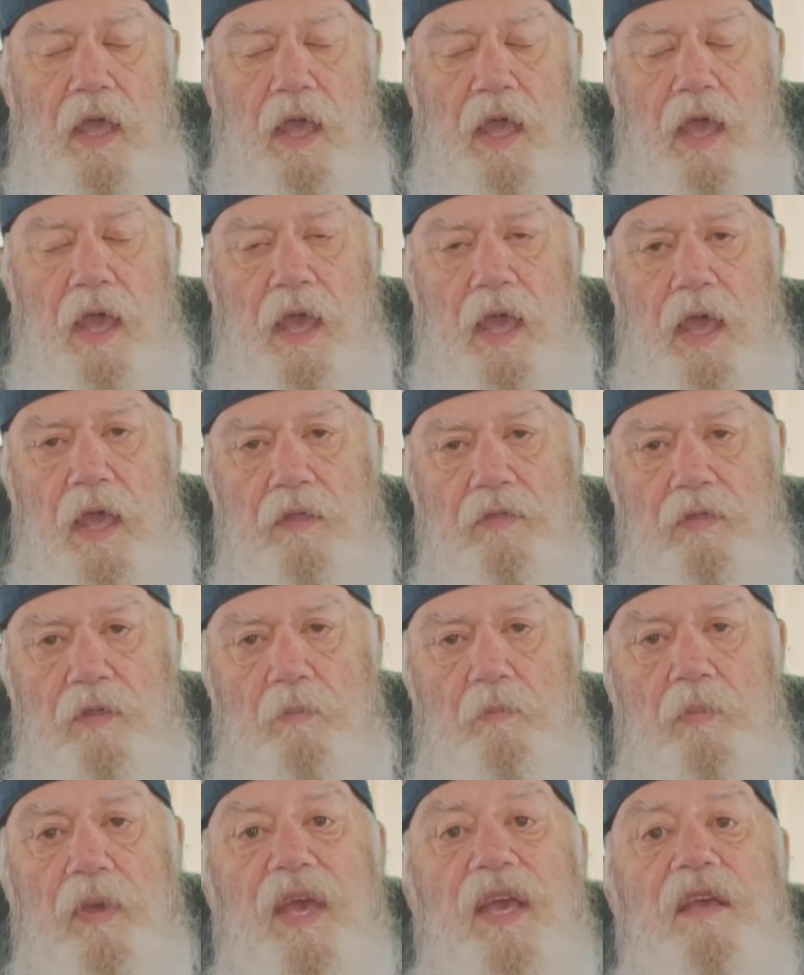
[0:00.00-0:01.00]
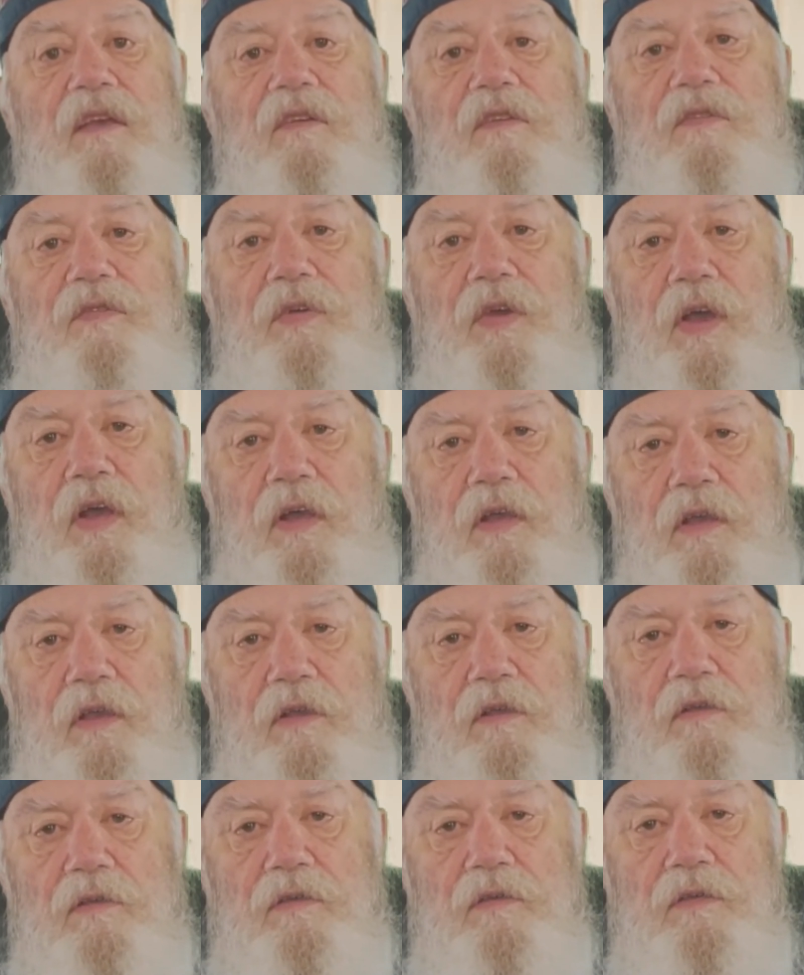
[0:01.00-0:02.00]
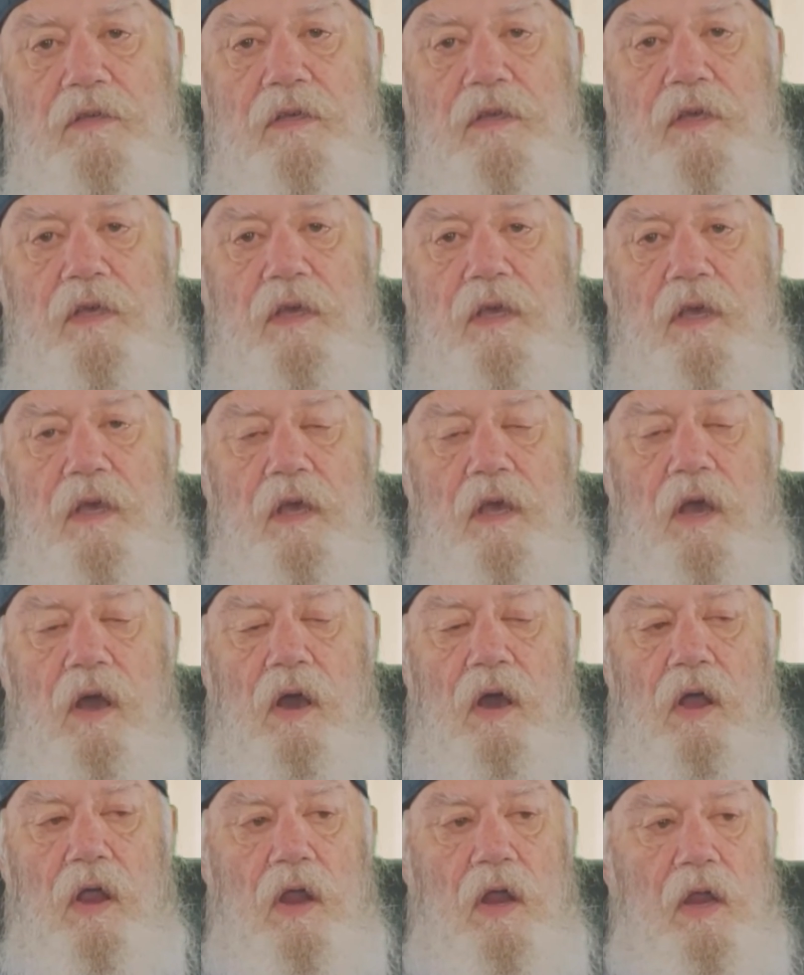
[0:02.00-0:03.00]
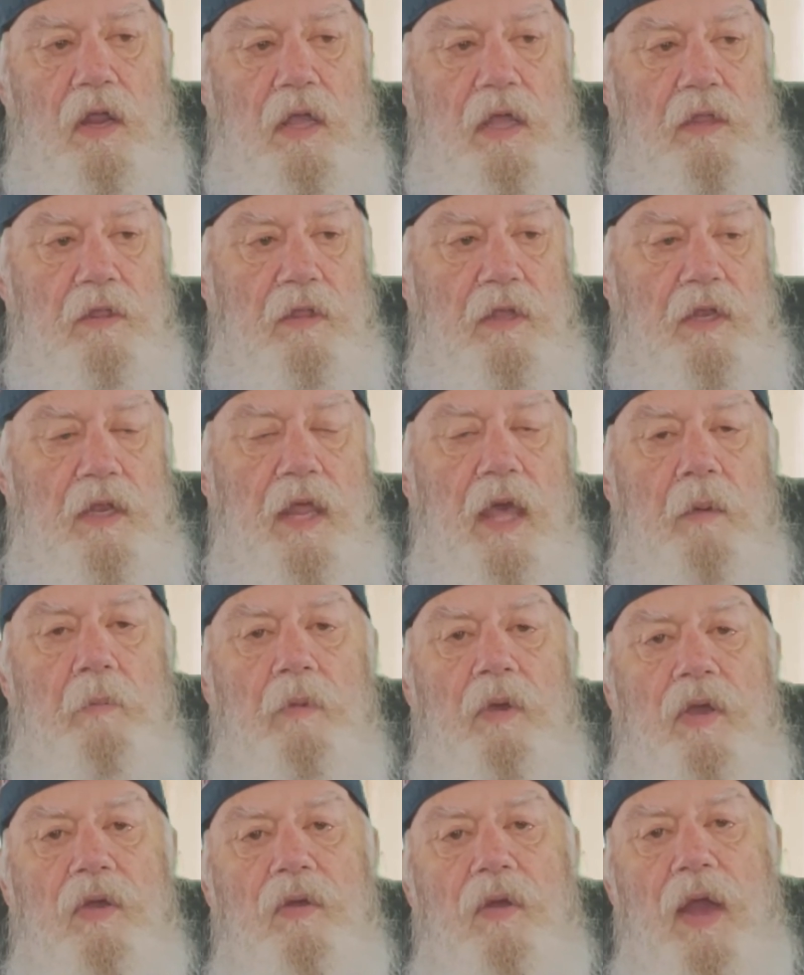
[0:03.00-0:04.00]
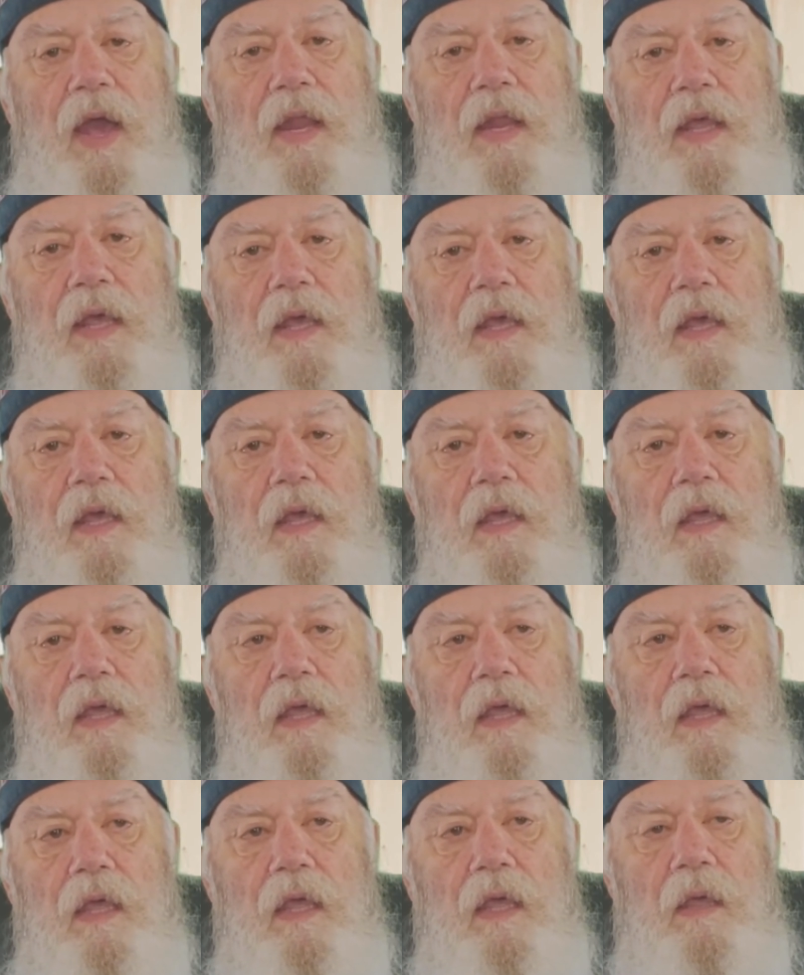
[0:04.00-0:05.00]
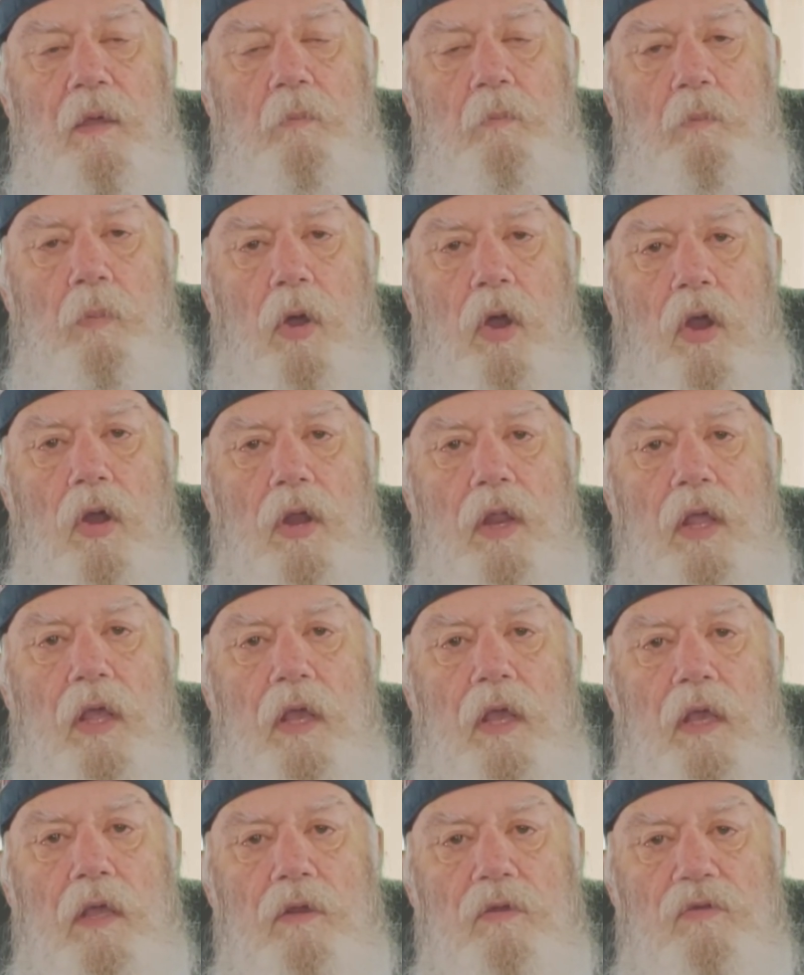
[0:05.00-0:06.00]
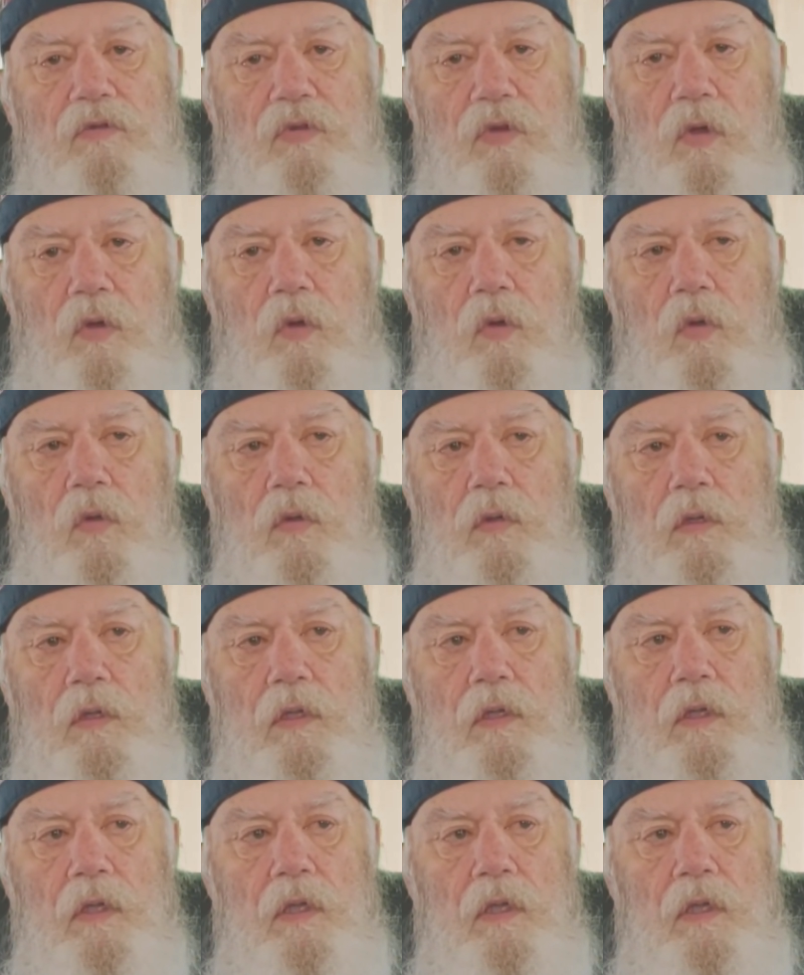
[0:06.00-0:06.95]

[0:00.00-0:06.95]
and the biggest failures are in the Democratic Party-controlled